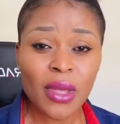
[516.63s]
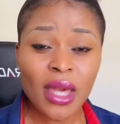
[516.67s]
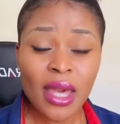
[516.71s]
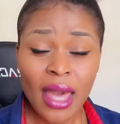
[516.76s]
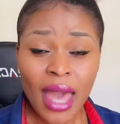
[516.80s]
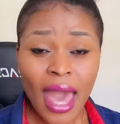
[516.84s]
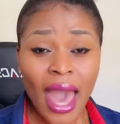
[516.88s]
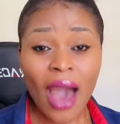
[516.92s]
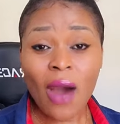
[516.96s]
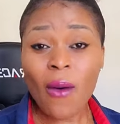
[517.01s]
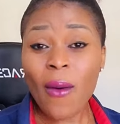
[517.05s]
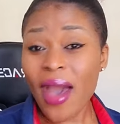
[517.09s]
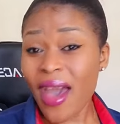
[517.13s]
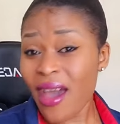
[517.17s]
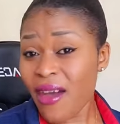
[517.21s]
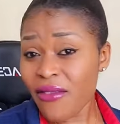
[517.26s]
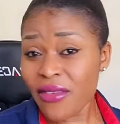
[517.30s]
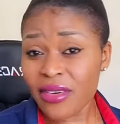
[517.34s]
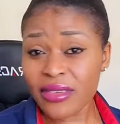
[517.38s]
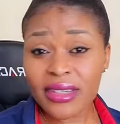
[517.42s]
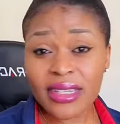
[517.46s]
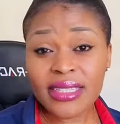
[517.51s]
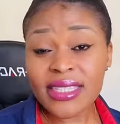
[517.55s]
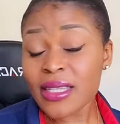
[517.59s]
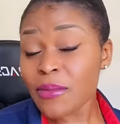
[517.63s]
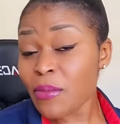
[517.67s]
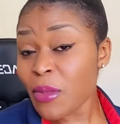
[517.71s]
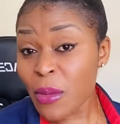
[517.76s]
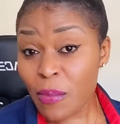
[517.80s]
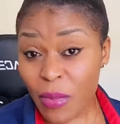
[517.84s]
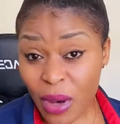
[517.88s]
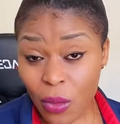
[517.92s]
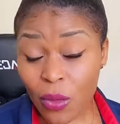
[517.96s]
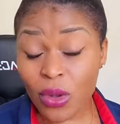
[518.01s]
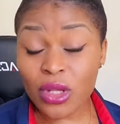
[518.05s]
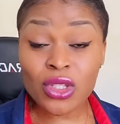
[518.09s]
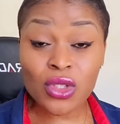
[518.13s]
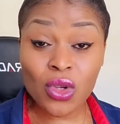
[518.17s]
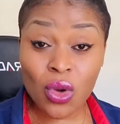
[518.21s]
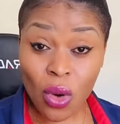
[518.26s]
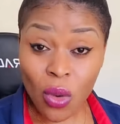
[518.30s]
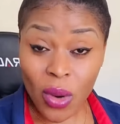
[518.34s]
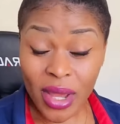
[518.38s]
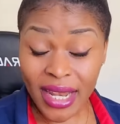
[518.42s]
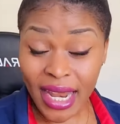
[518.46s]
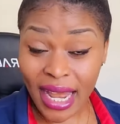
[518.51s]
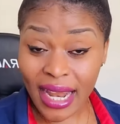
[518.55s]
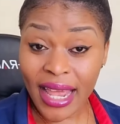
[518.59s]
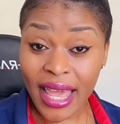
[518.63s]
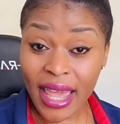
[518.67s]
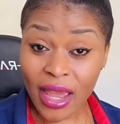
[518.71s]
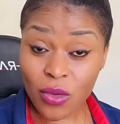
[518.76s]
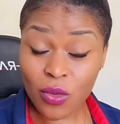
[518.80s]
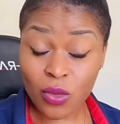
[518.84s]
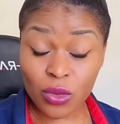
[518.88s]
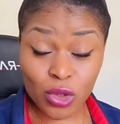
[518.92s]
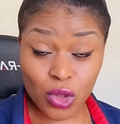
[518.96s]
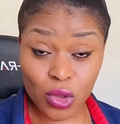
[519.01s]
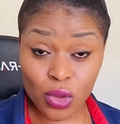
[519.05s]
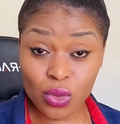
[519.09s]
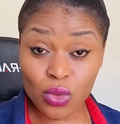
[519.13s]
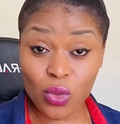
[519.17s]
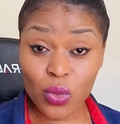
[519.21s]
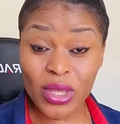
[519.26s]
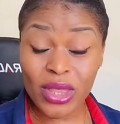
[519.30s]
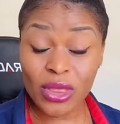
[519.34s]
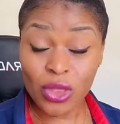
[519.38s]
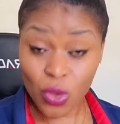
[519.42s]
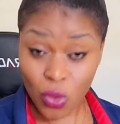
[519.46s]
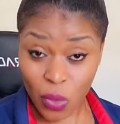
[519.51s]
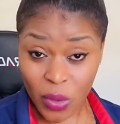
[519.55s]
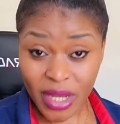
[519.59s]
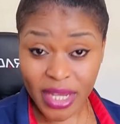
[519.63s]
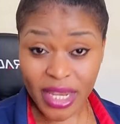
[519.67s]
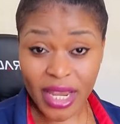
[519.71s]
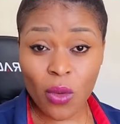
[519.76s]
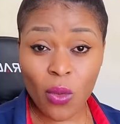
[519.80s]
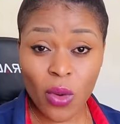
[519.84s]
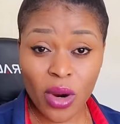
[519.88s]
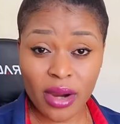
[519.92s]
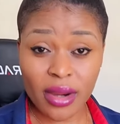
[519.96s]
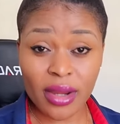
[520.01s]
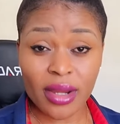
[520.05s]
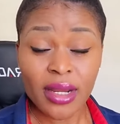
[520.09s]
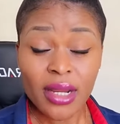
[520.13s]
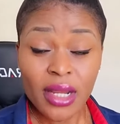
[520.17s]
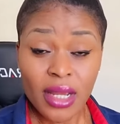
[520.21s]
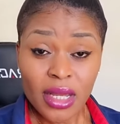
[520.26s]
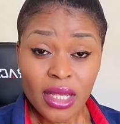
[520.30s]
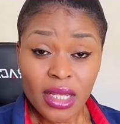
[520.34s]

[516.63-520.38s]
However, the team member was going ahead to, with doing their work.